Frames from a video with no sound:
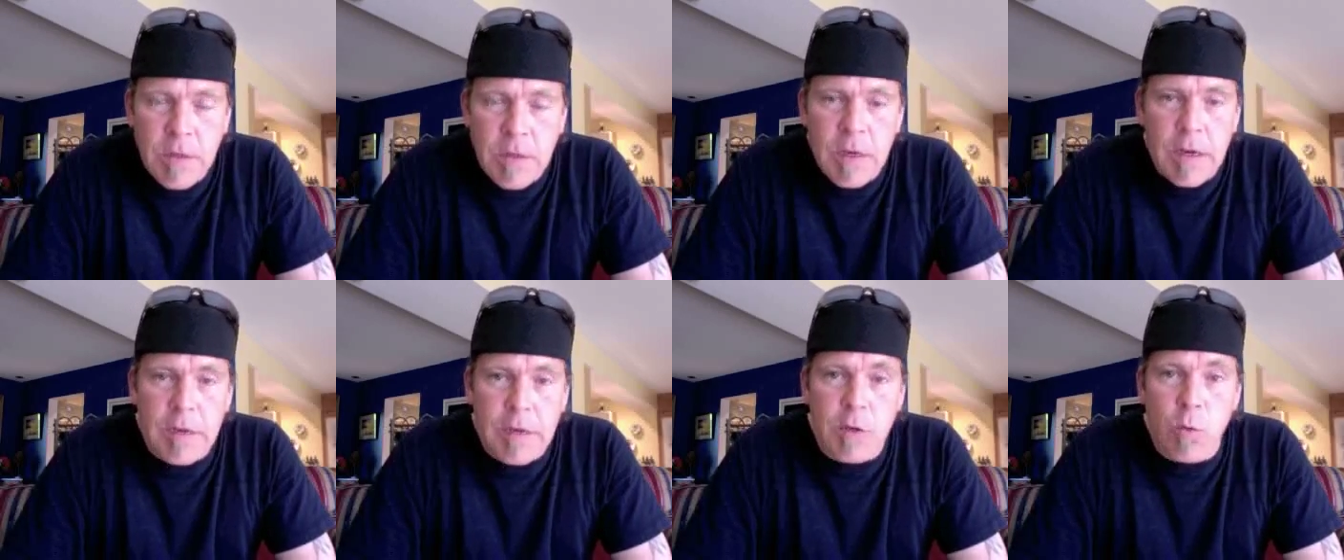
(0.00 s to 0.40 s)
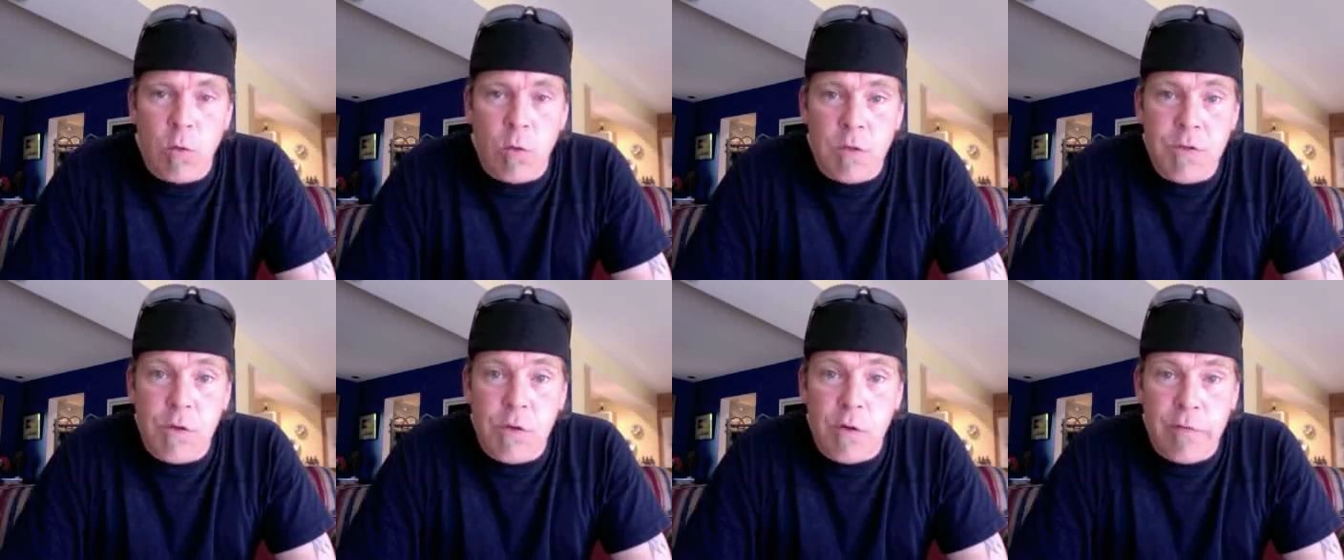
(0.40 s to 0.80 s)
and you
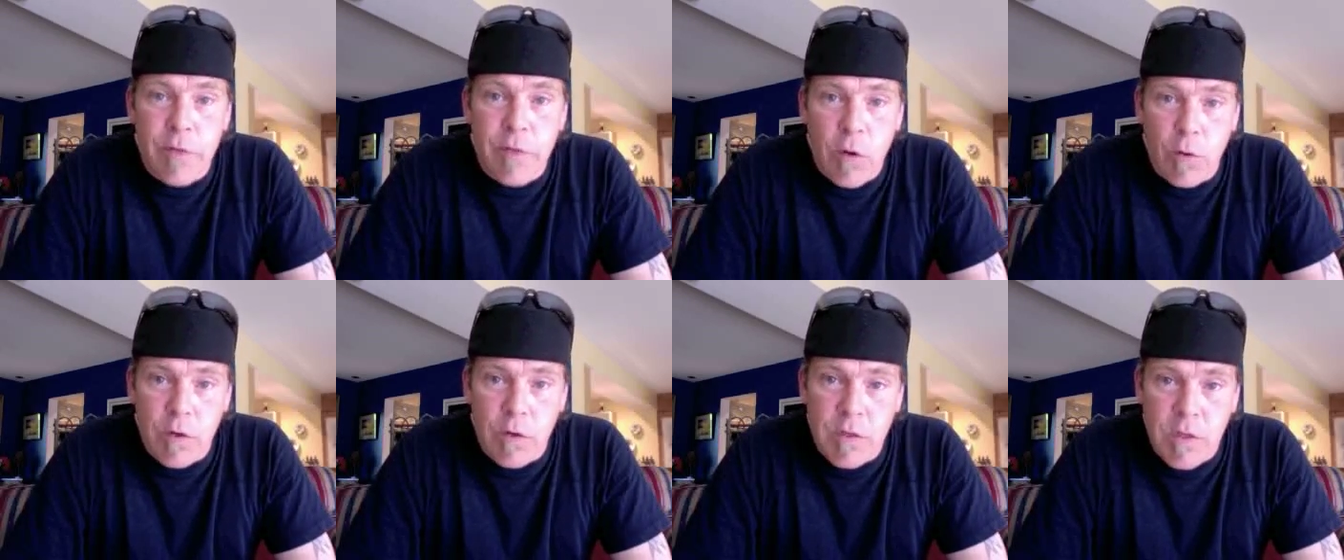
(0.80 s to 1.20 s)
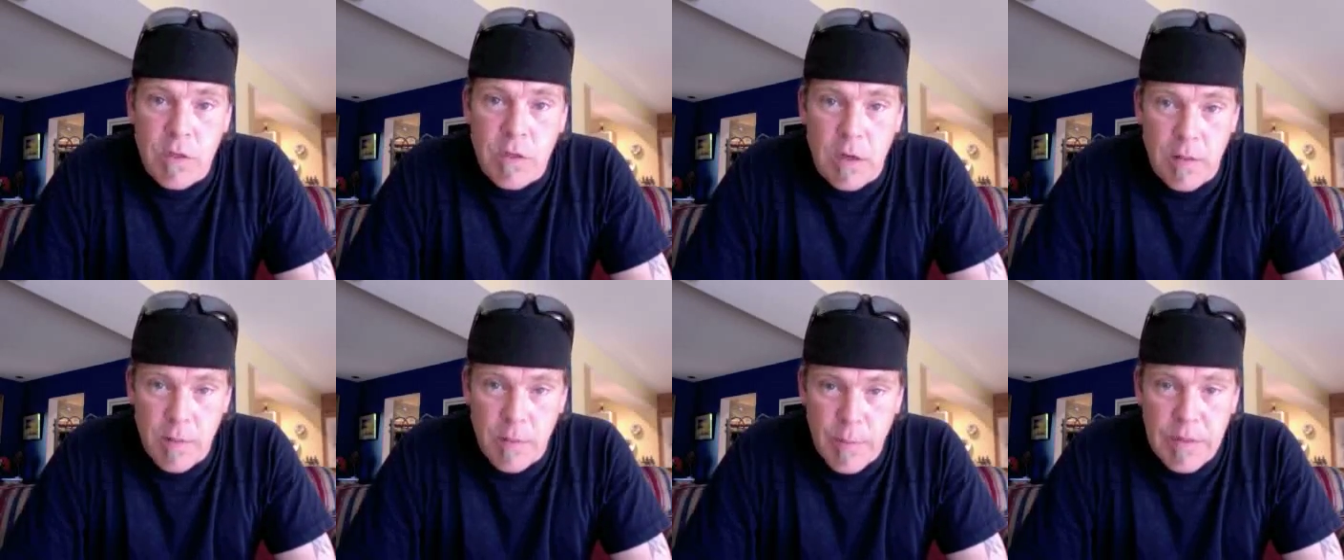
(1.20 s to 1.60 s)
will serve notice
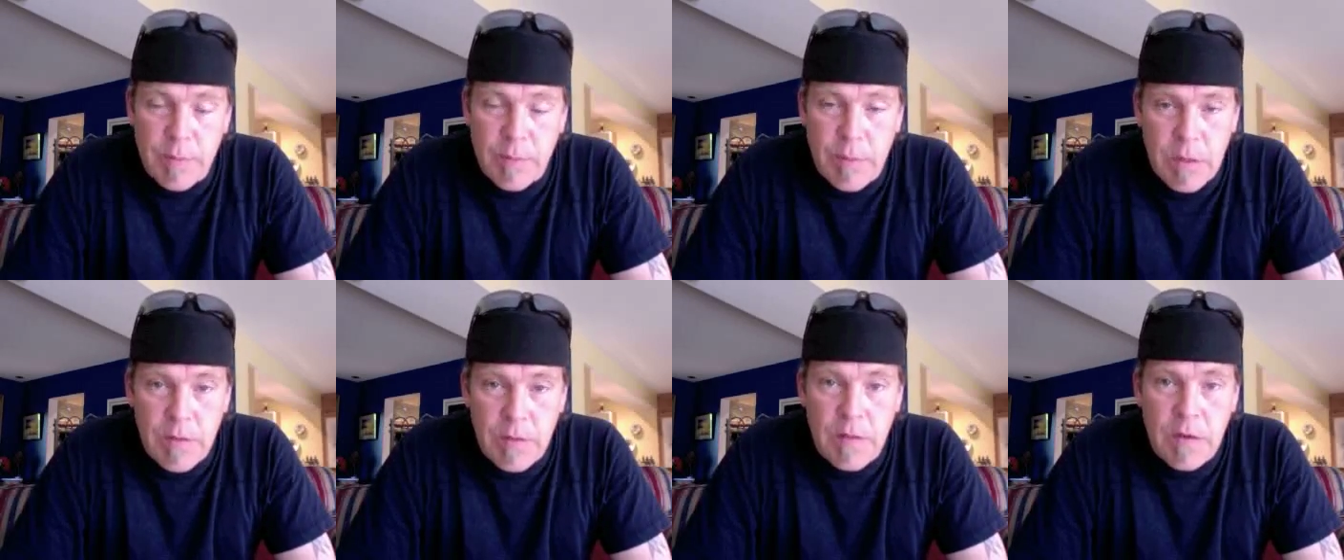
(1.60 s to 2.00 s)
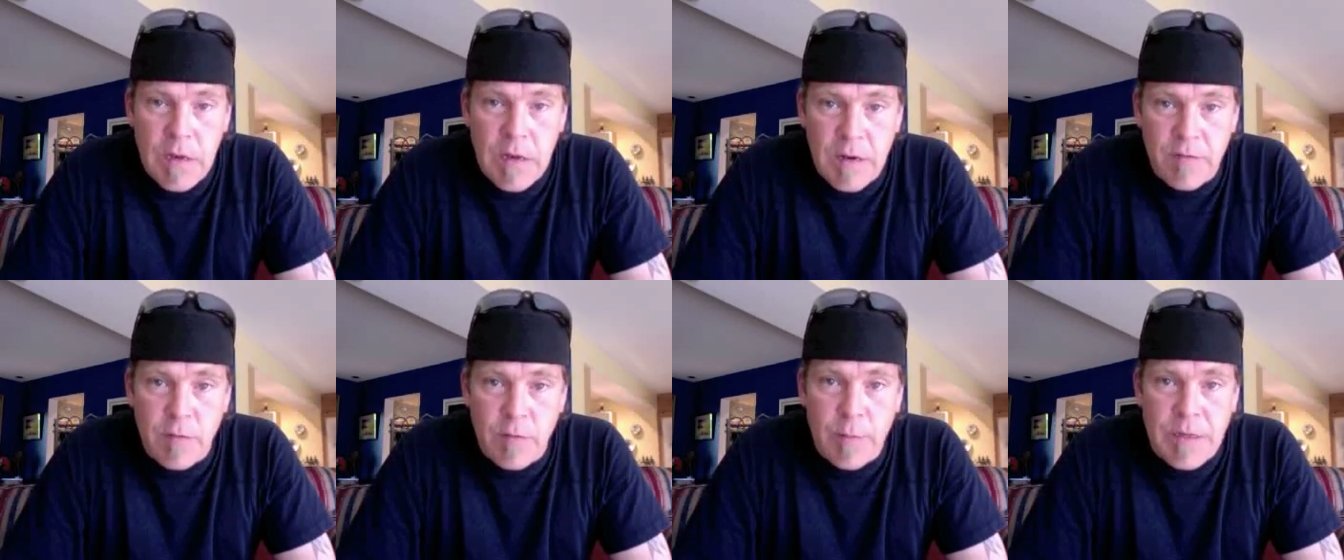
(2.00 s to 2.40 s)
on the people in the
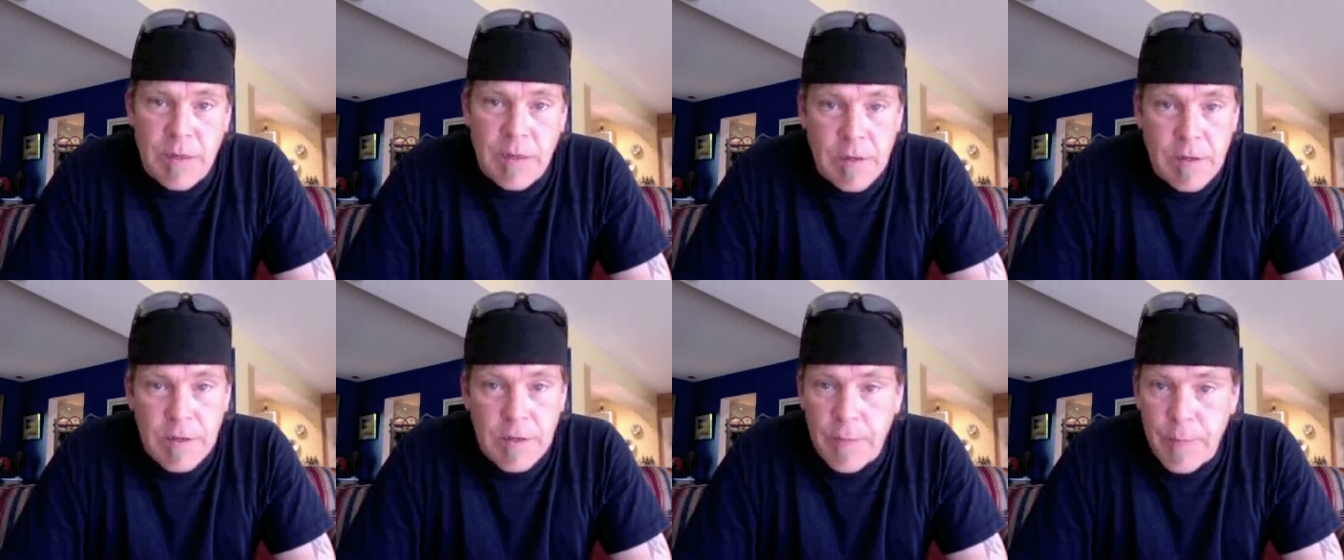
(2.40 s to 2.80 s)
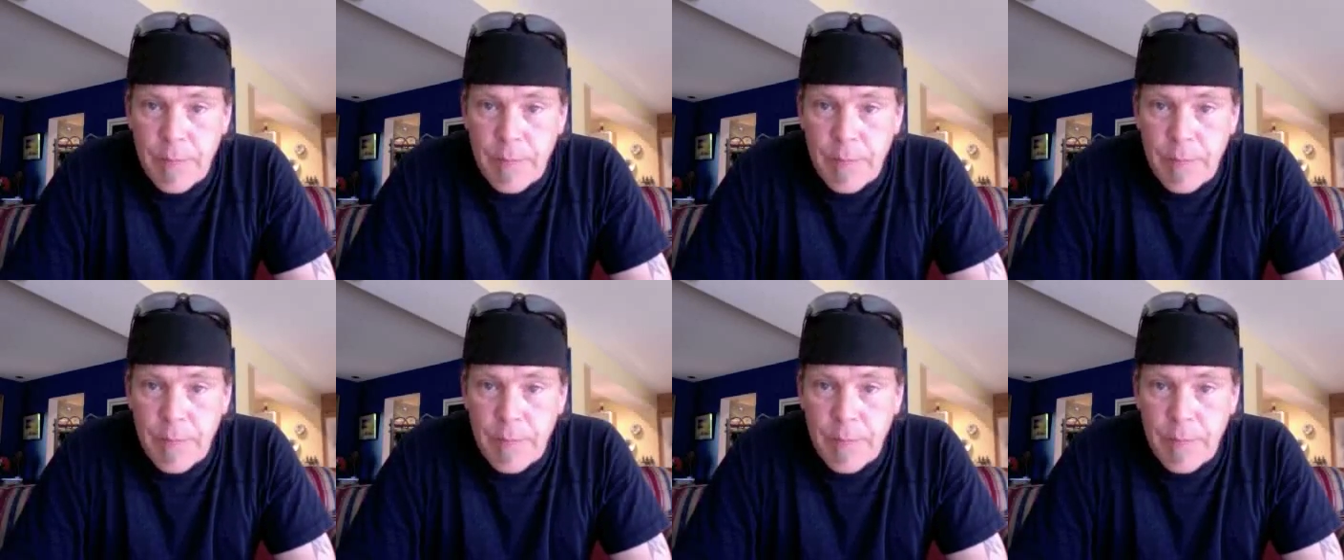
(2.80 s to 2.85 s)
government.